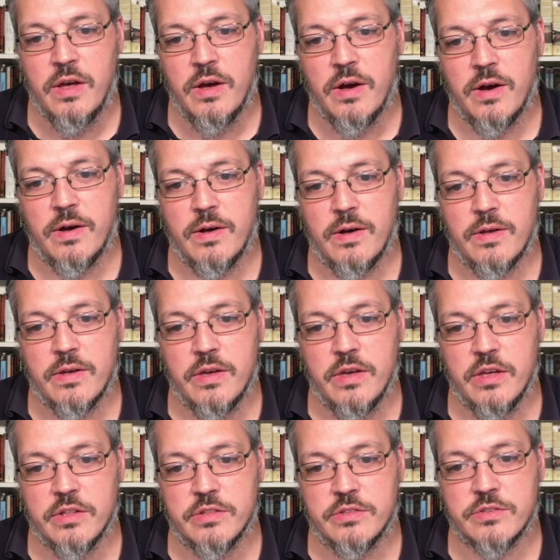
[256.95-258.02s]

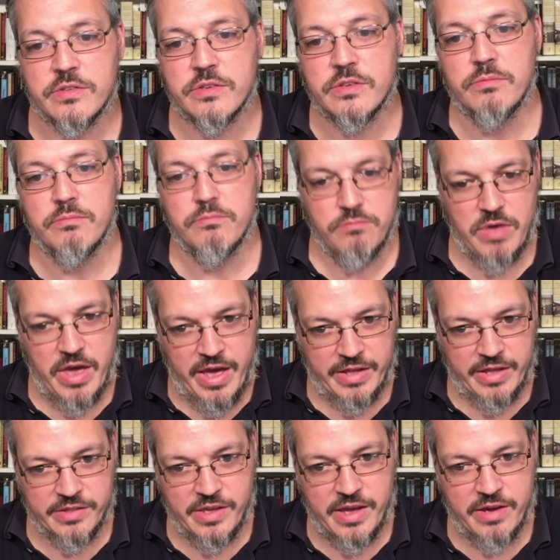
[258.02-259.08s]
it's at
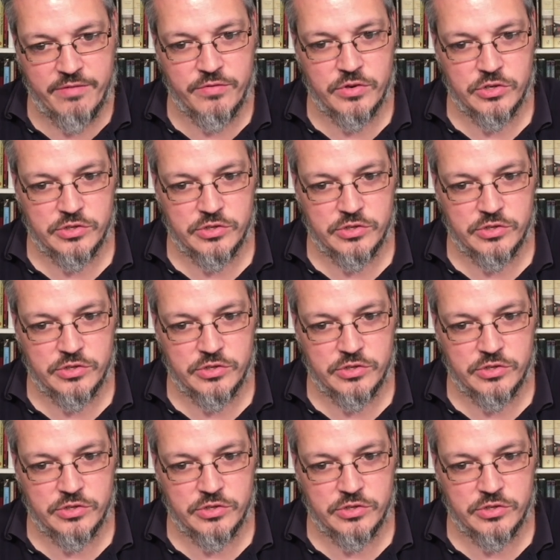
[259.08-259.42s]
the average.